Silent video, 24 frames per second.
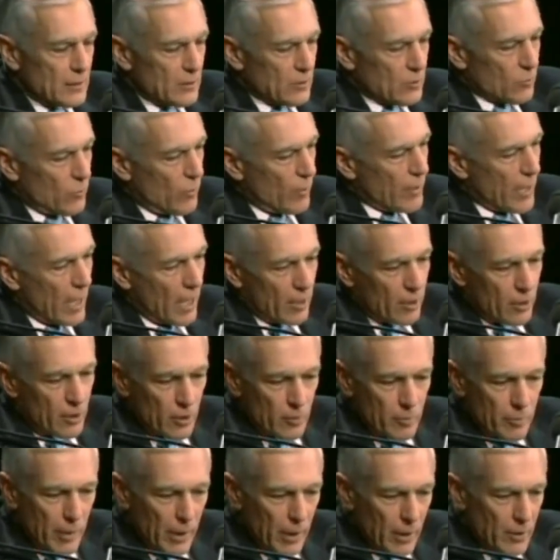we've got a
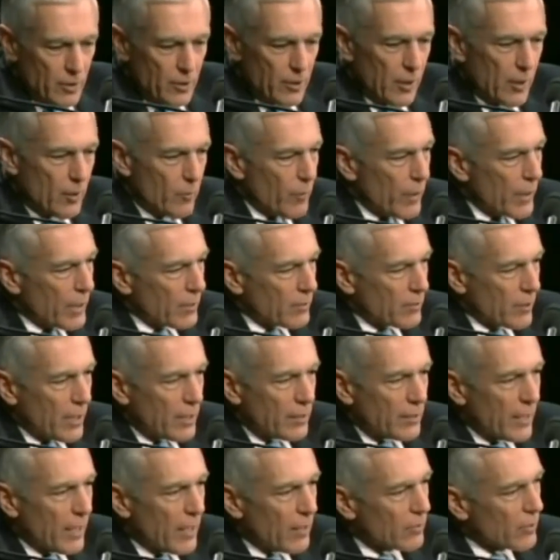good military and we can take
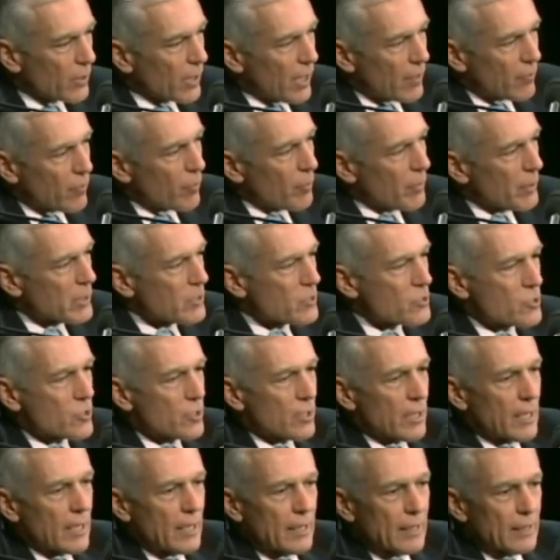down governments."
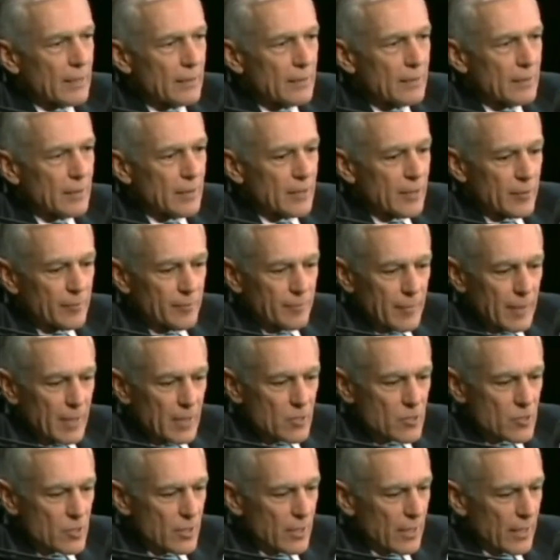And he
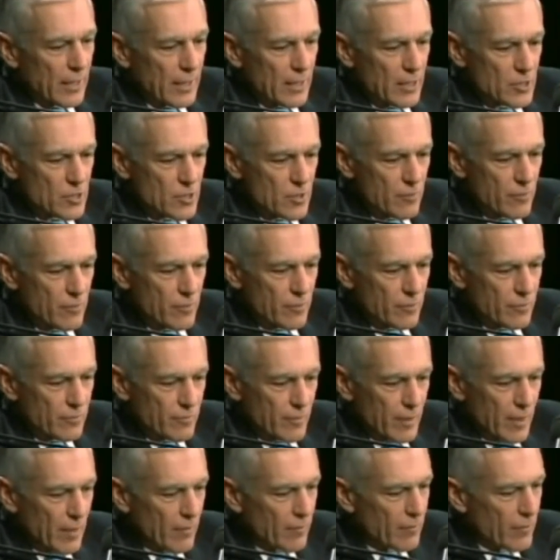said, "I guess if
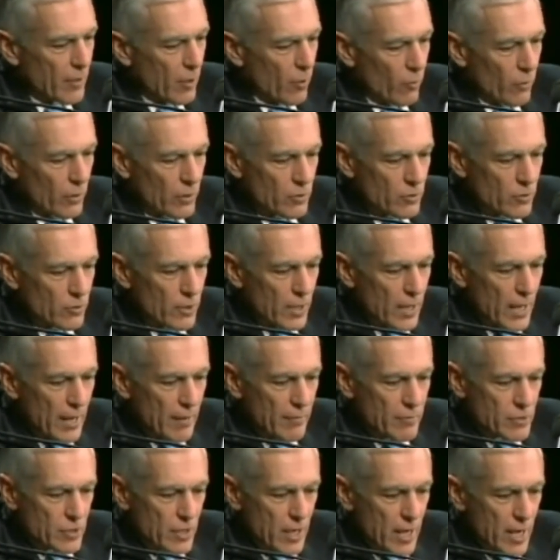the only tool you have
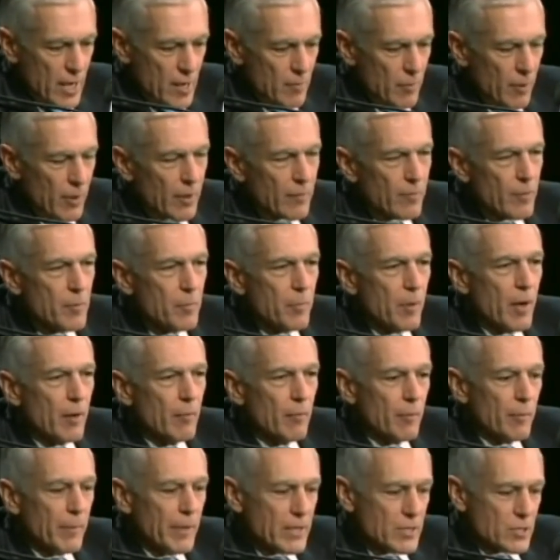is a hammer, every
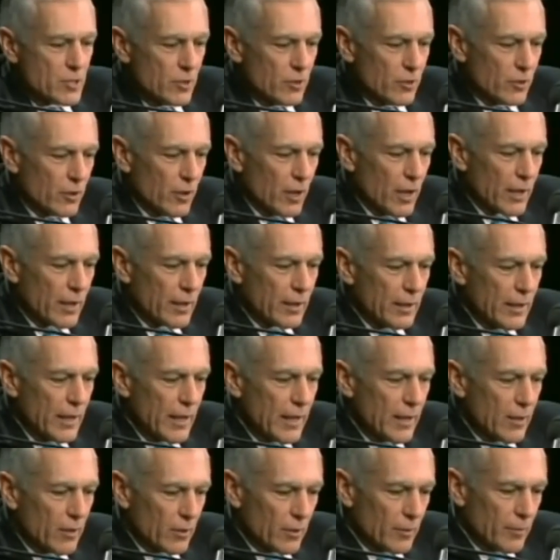problem has to look like a
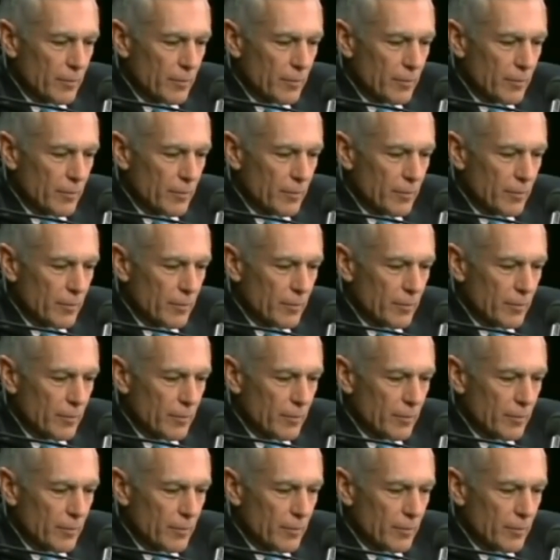nail."